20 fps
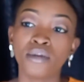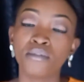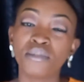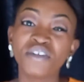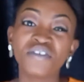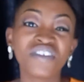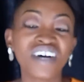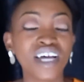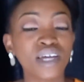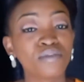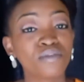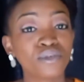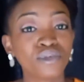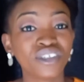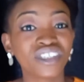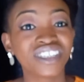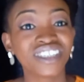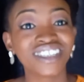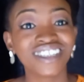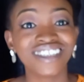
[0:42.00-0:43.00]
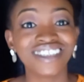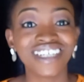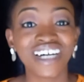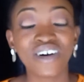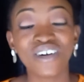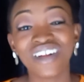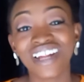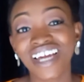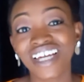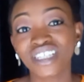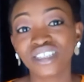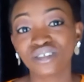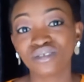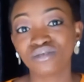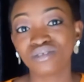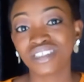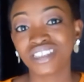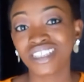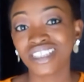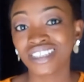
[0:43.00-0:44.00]
Before I proceed, I would like
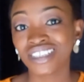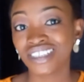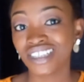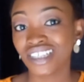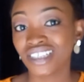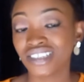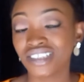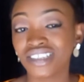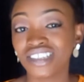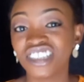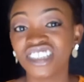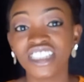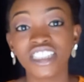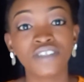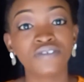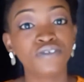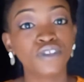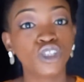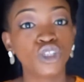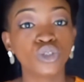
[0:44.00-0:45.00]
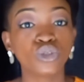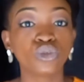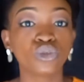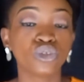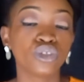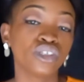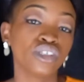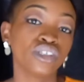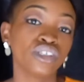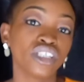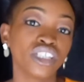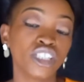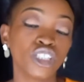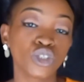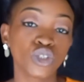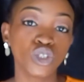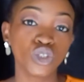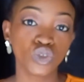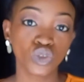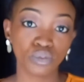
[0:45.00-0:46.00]
to state that this video
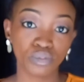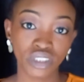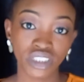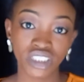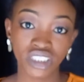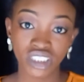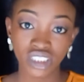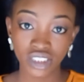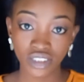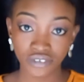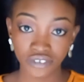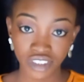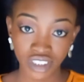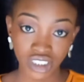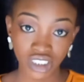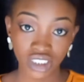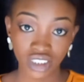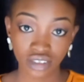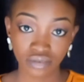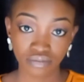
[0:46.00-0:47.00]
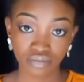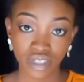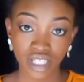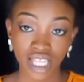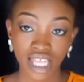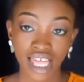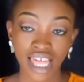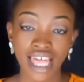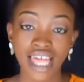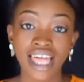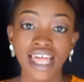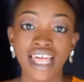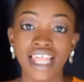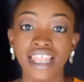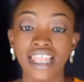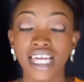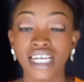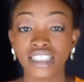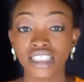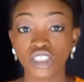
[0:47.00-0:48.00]
is going to be a series.
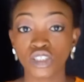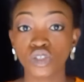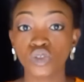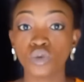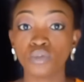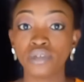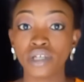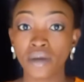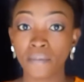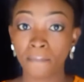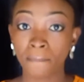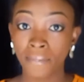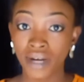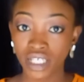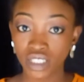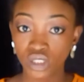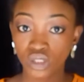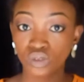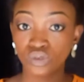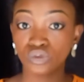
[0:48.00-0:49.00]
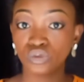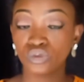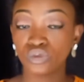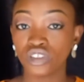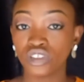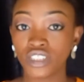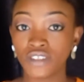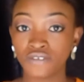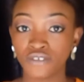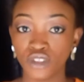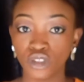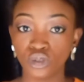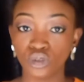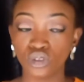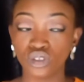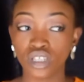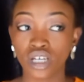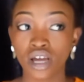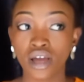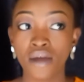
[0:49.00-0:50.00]
Like there's going to be a part 2 to
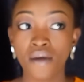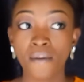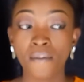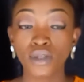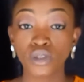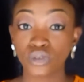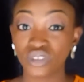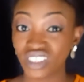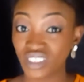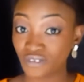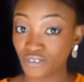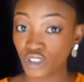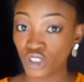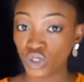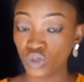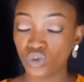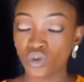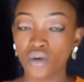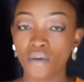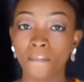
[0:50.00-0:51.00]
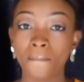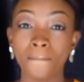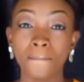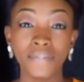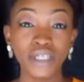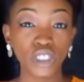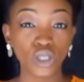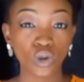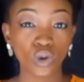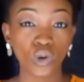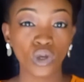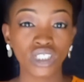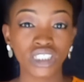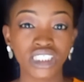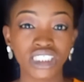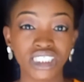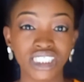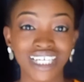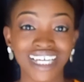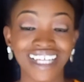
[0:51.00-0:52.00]
this video
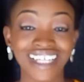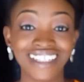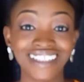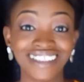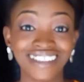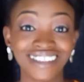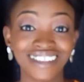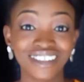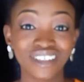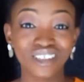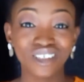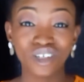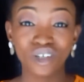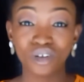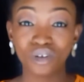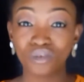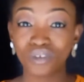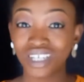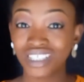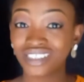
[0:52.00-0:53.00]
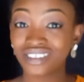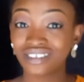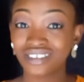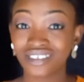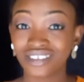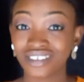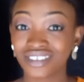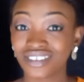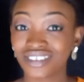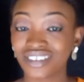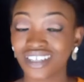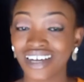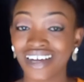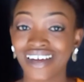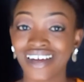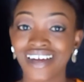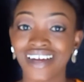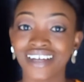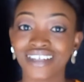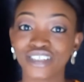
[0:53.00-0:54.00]
because the questions
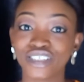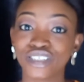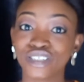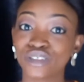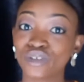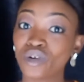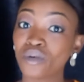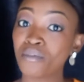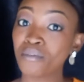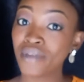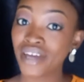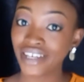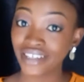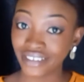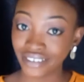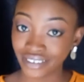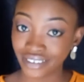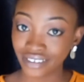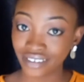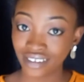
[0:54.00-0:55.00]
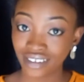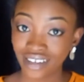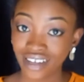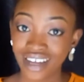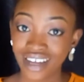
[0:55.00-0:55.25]
are so many